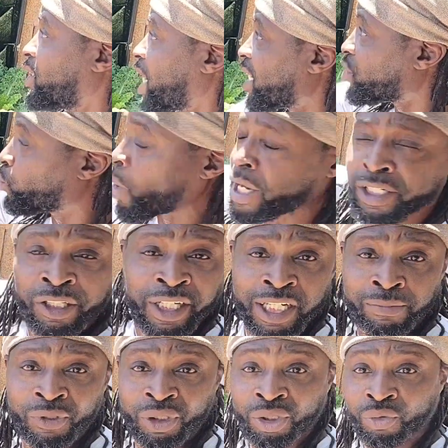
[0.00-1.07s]
That's why you're
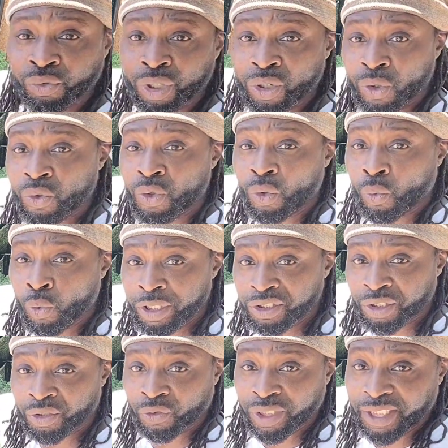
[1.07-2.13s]
able to grow
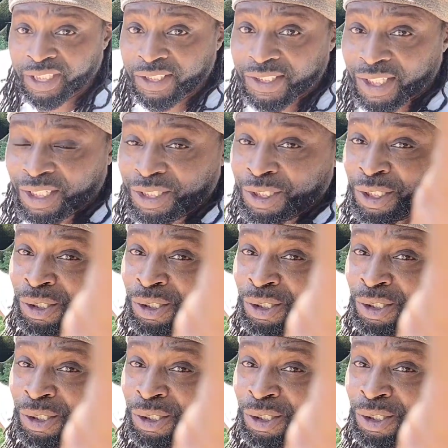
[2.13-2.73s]
winter greens